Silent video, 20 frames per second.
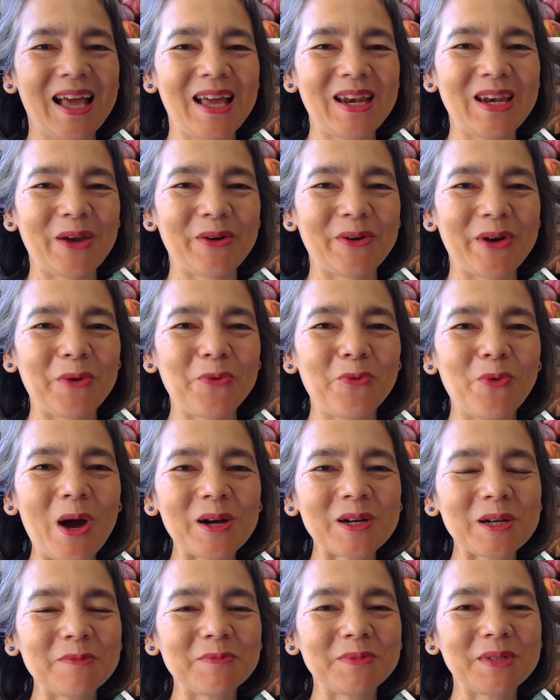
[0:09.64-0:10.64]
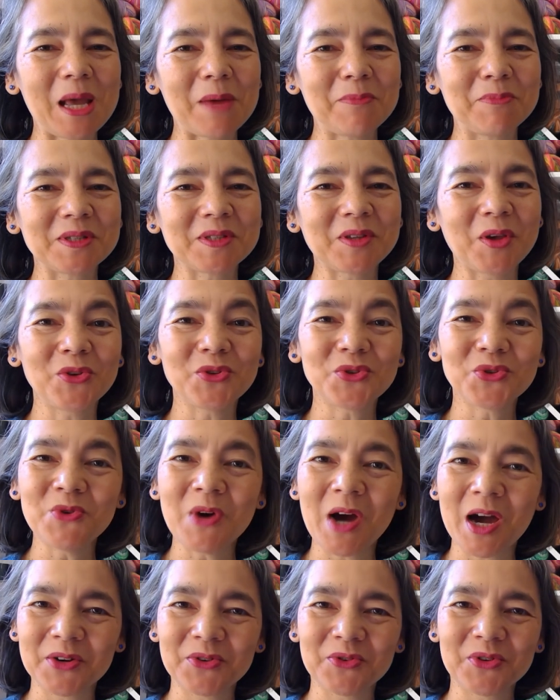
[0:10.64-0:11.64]
Hello and welcome to episode
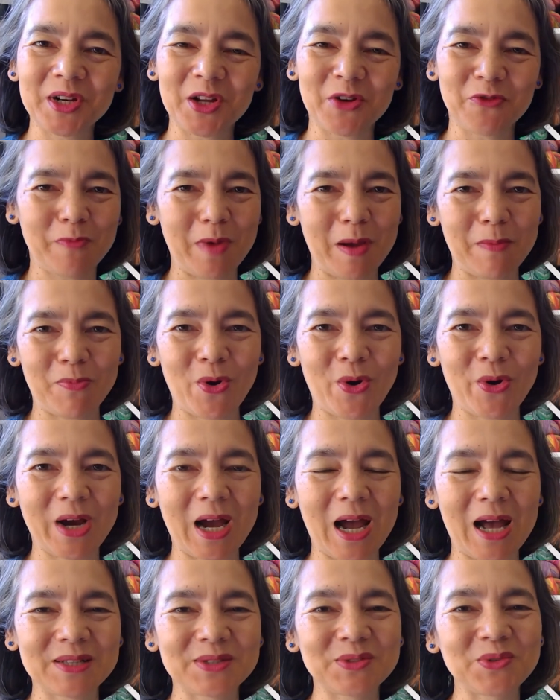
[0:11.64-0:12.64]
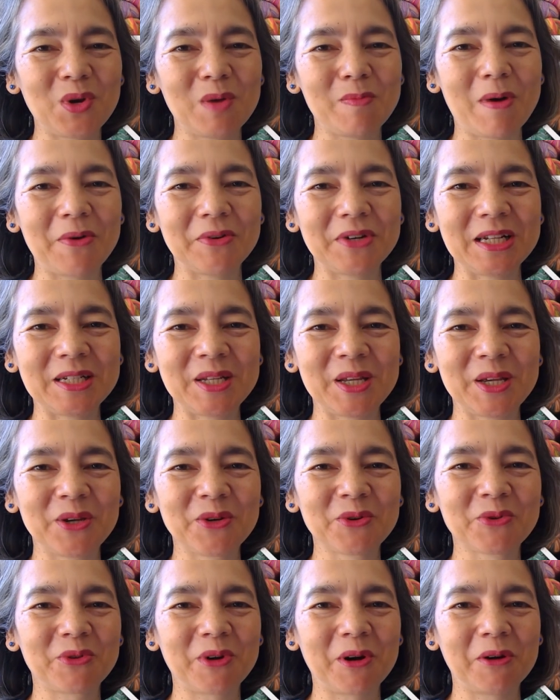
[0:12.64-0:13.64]
200 of my podcast all about knitting
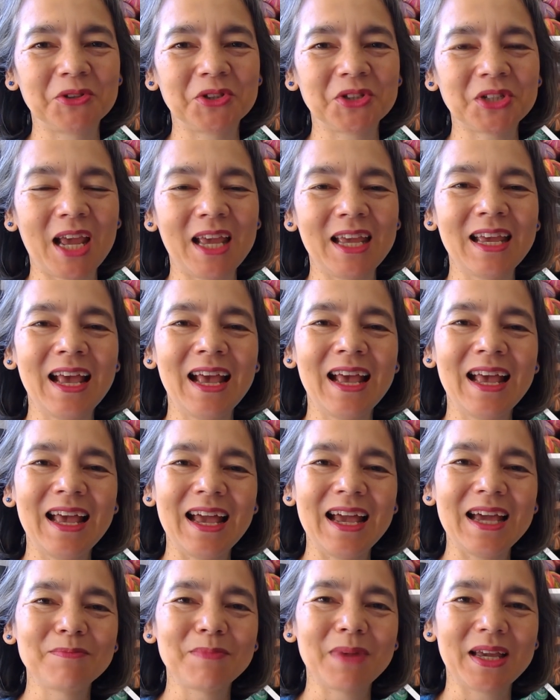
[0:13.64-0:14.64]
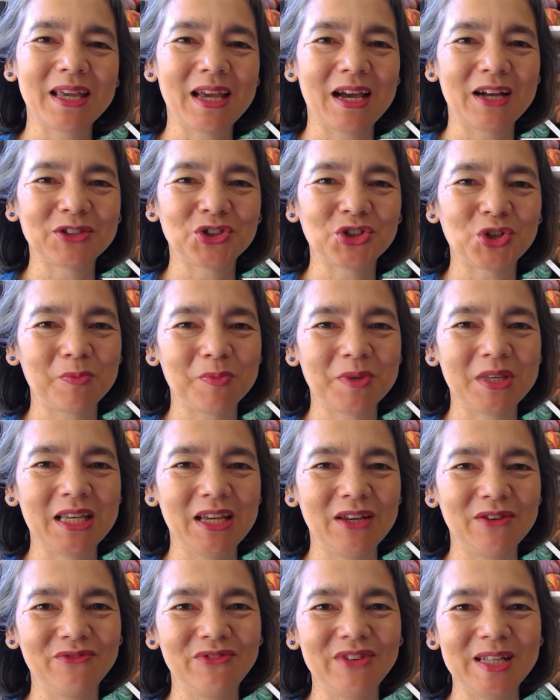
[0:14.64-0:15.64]
and crochet and my yarn shop here
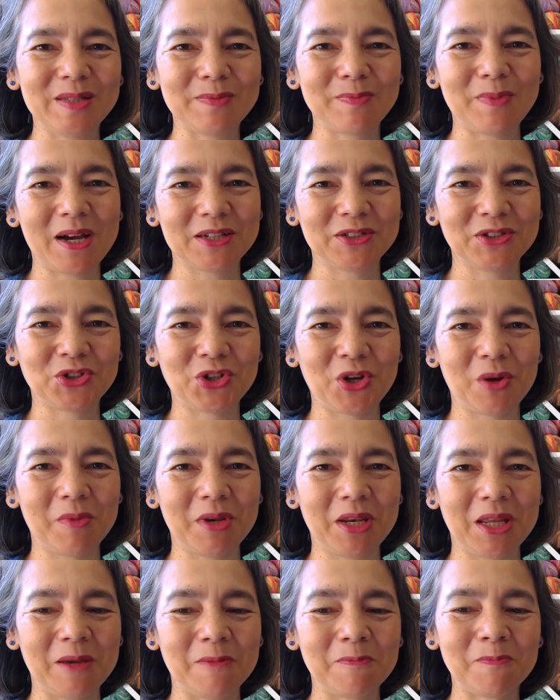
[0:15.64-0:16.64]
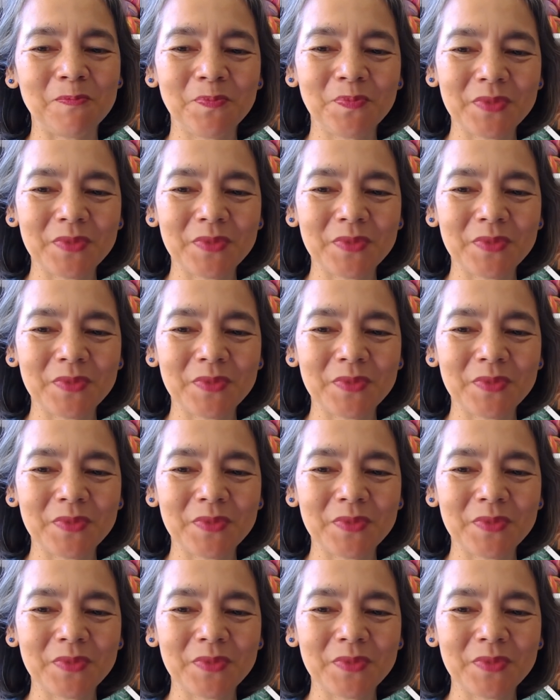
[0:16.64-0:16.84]
in Wiesbaden, Germany.